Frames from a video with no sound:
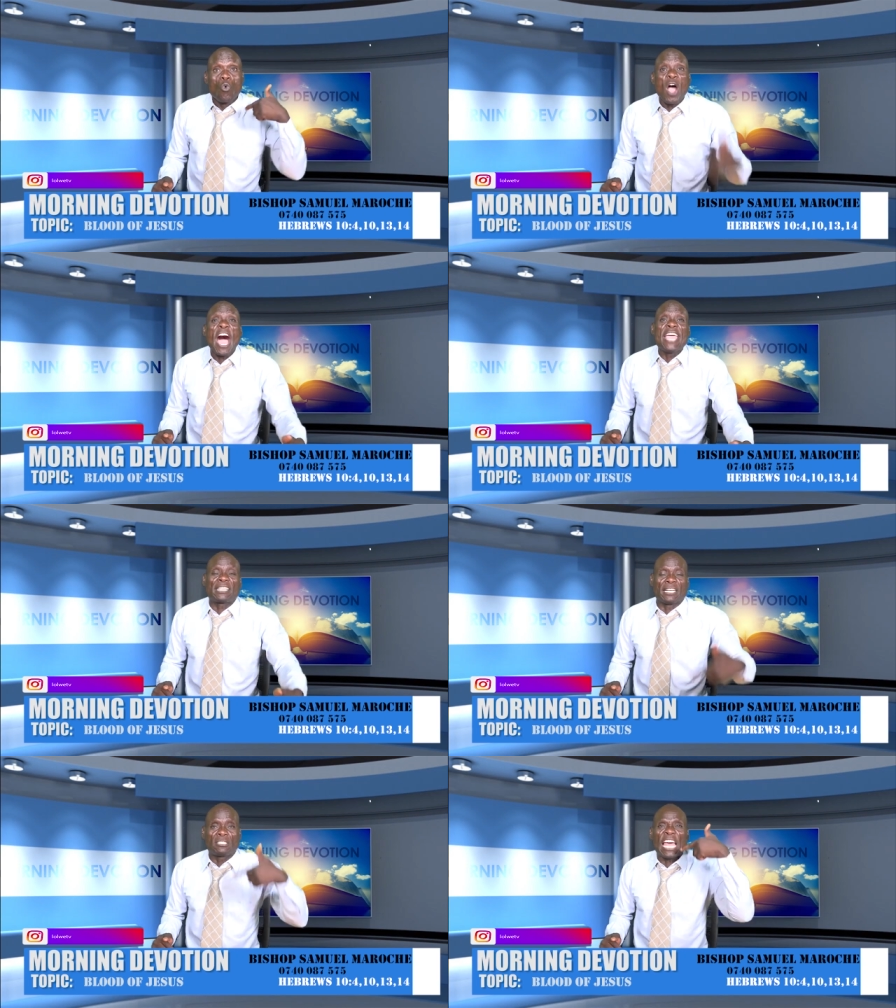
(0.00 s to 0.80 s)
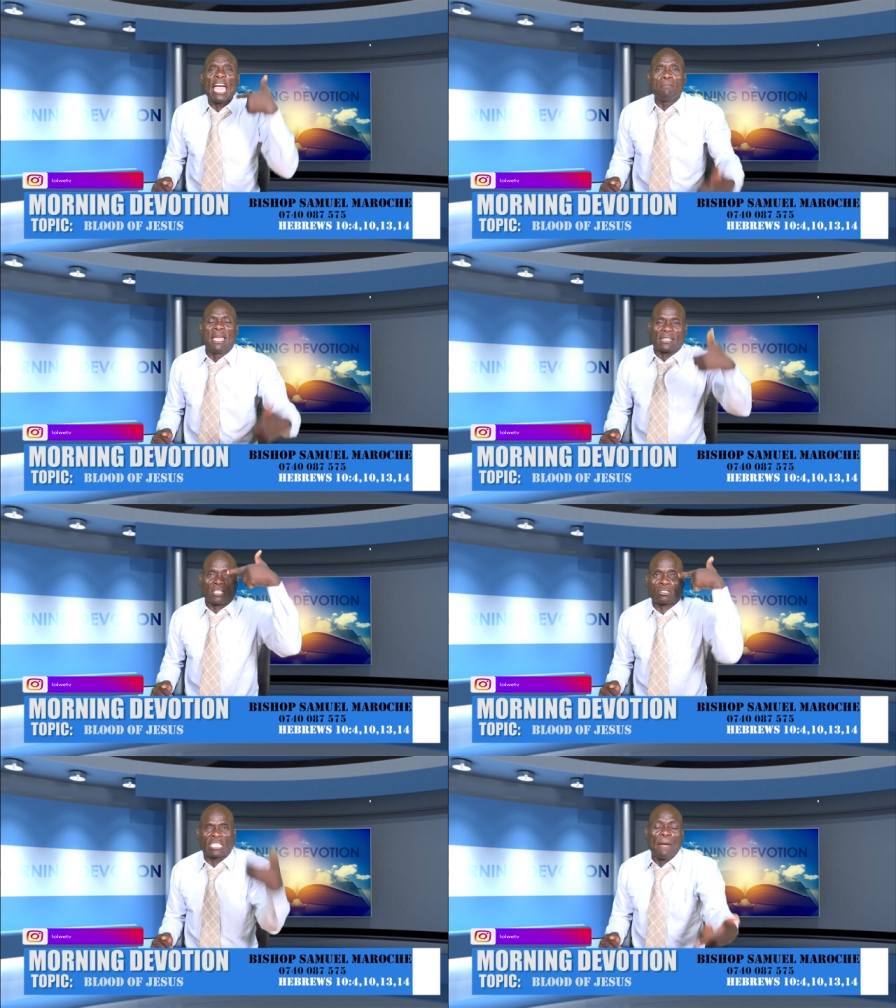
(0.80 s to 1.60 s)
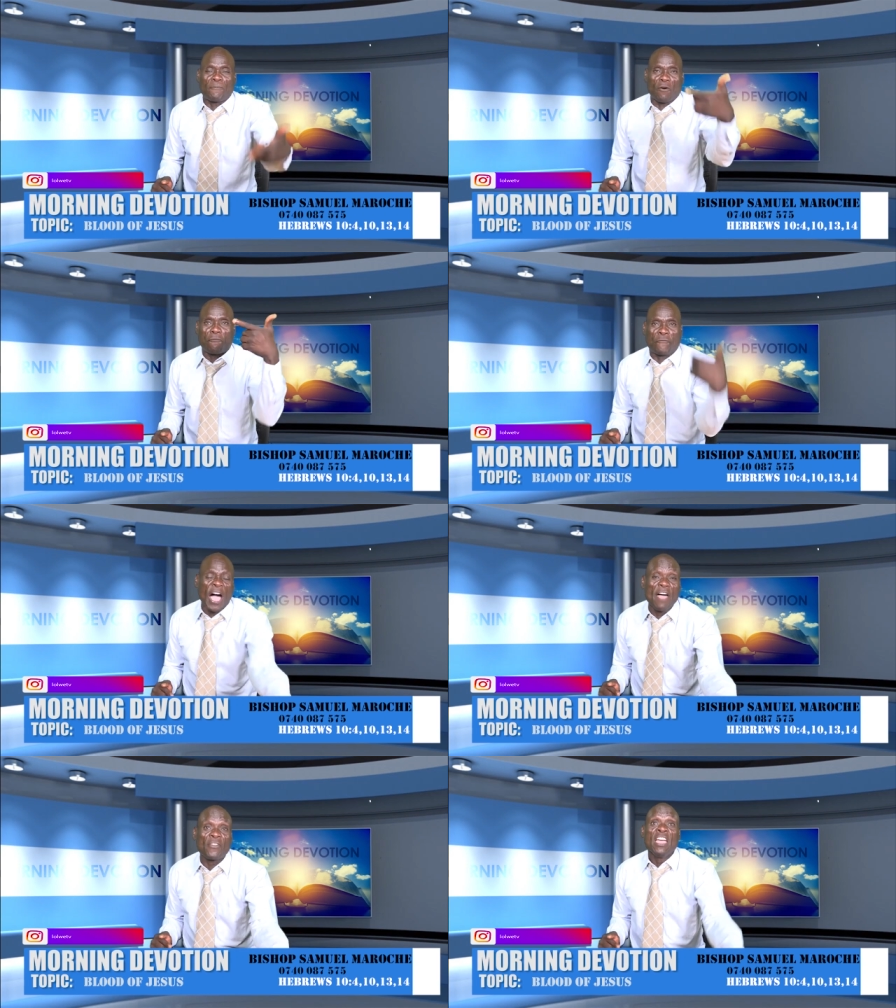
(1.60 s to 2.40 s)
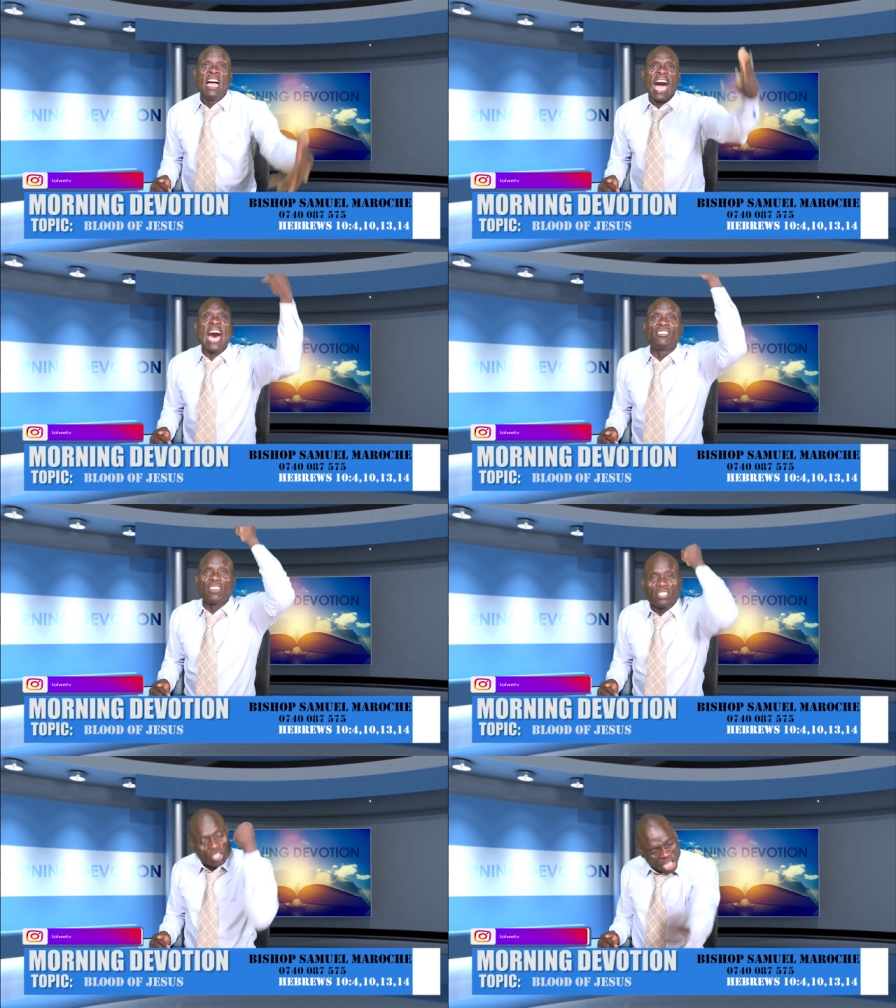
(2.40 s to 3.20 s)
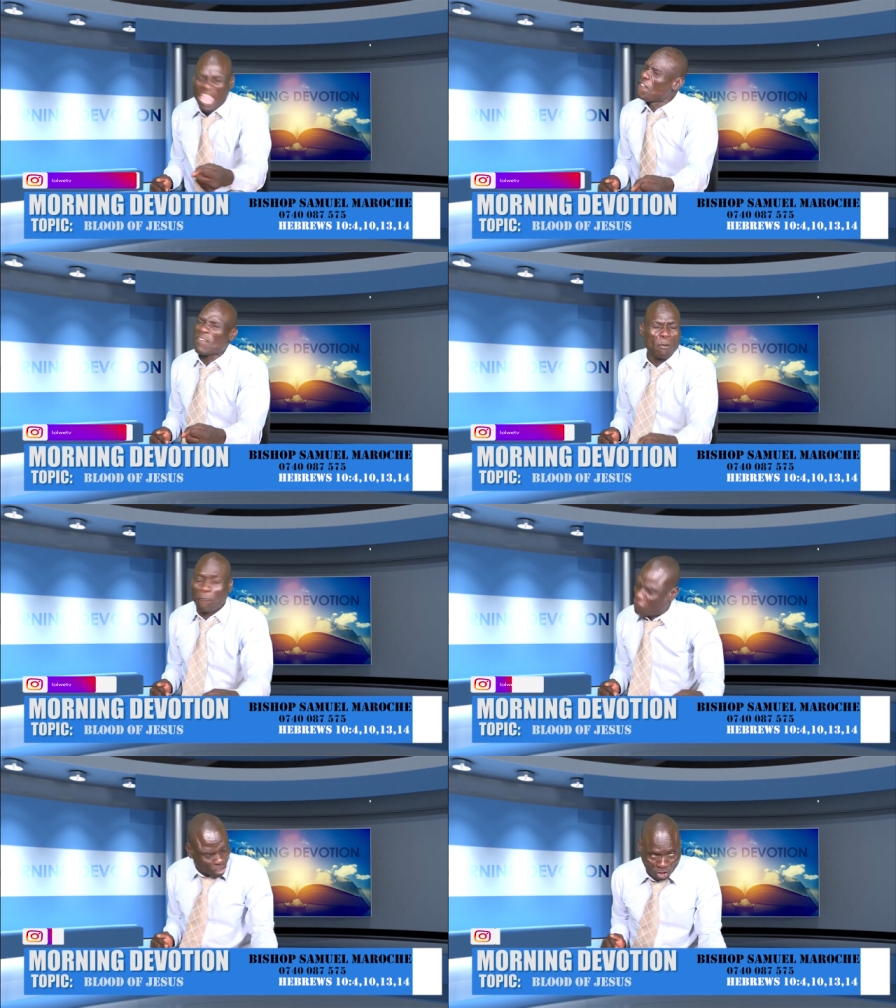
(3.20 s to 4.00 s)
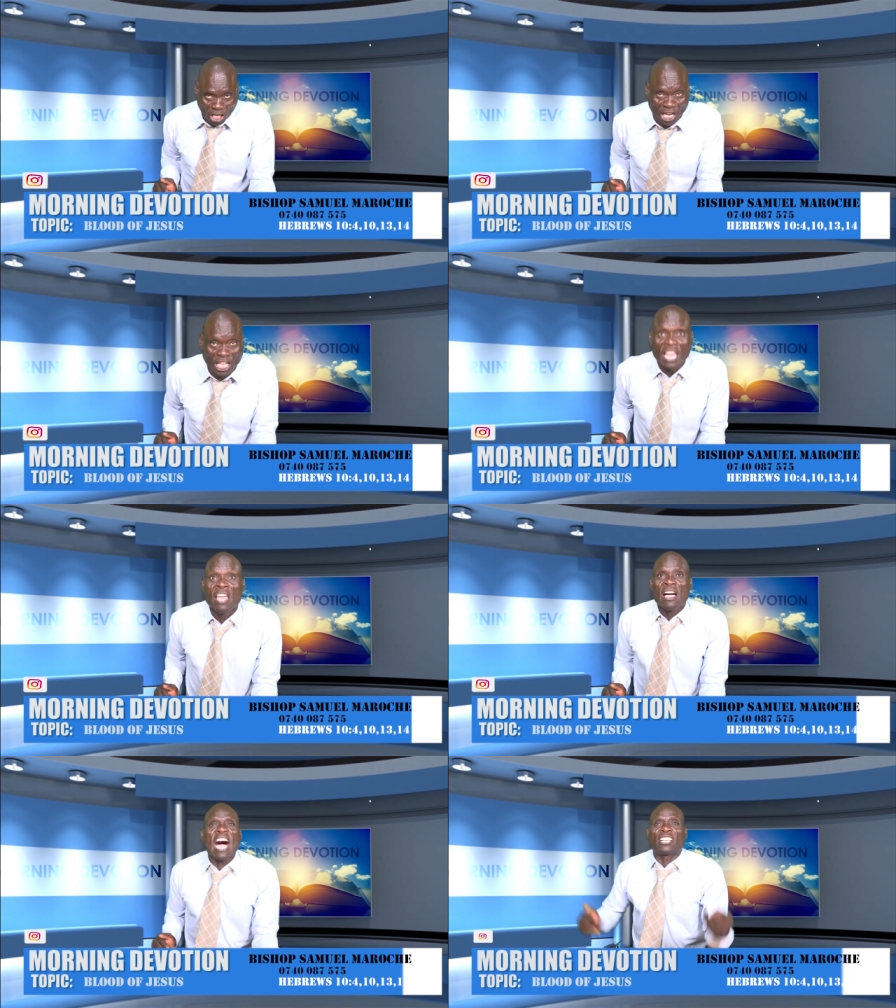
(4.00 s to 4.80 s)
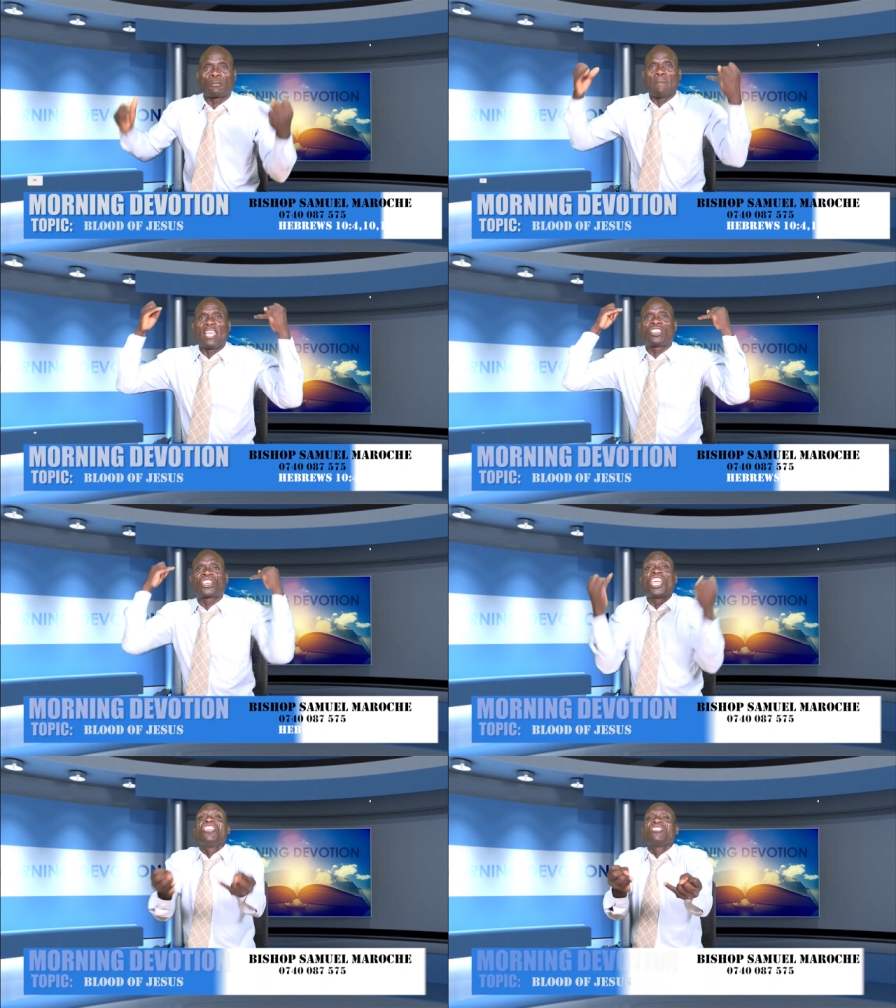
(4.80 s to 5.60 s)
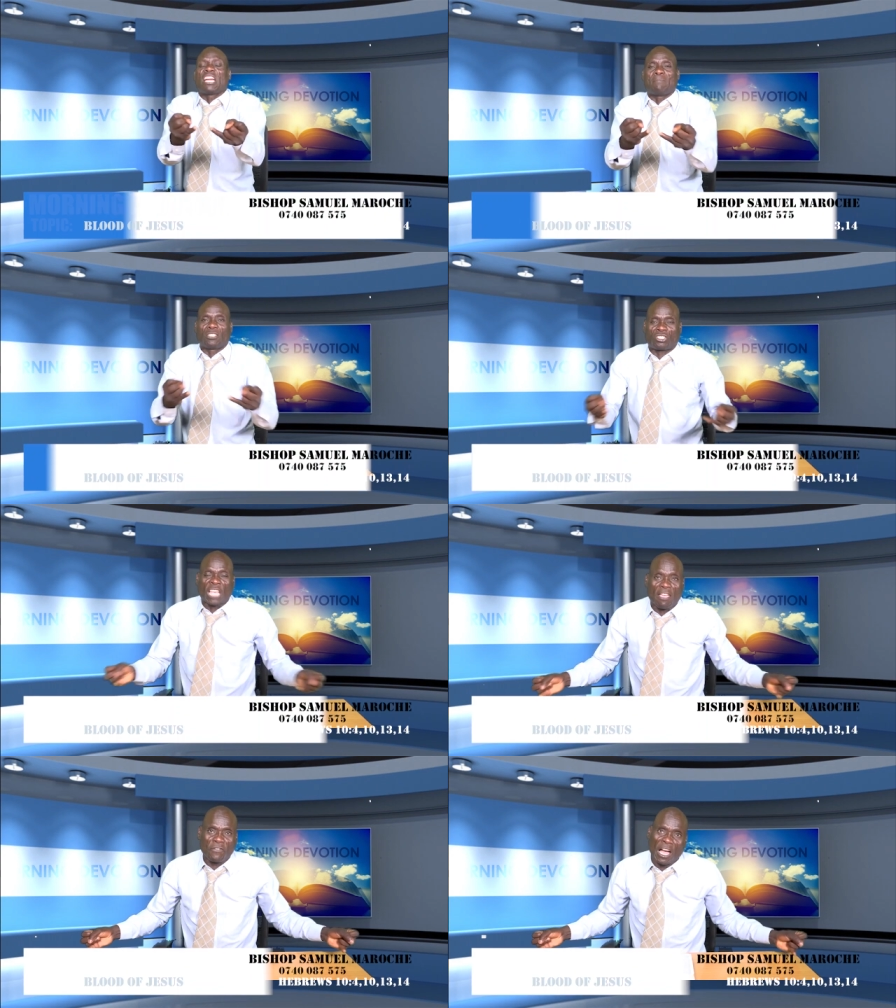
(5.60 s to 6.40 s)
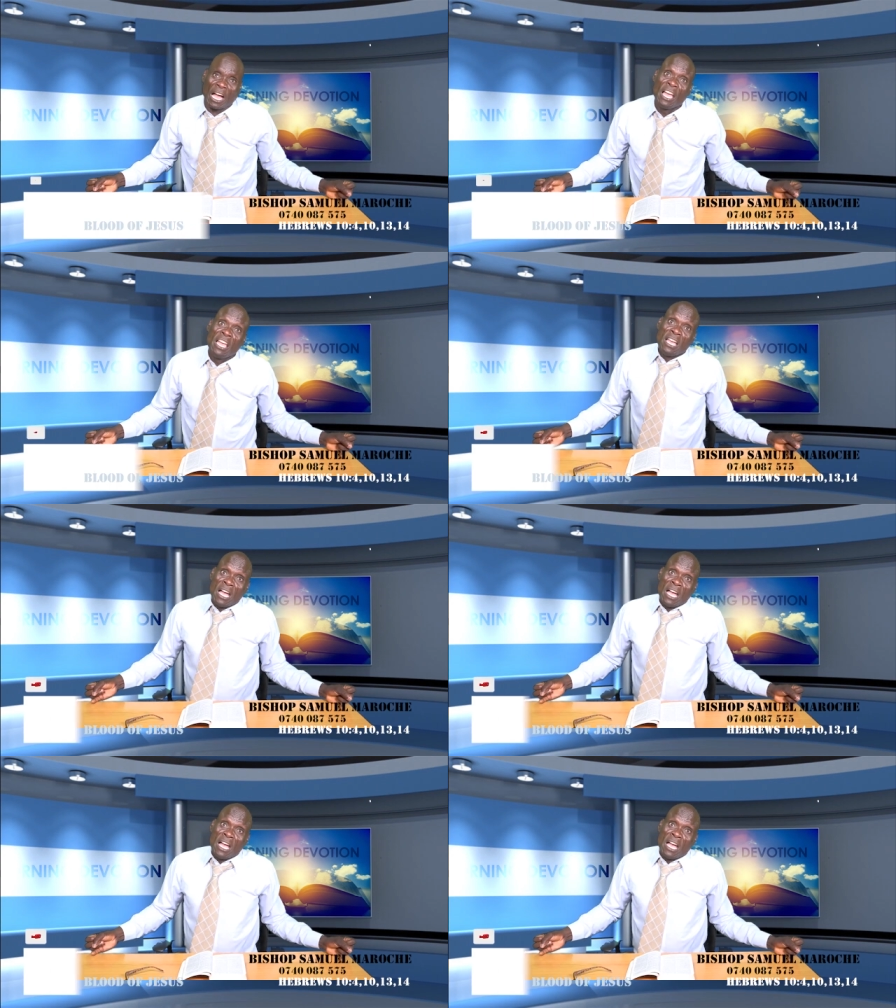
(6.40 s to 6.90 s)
Why can't I make a step of faith and receive him officially as my King and my Savior?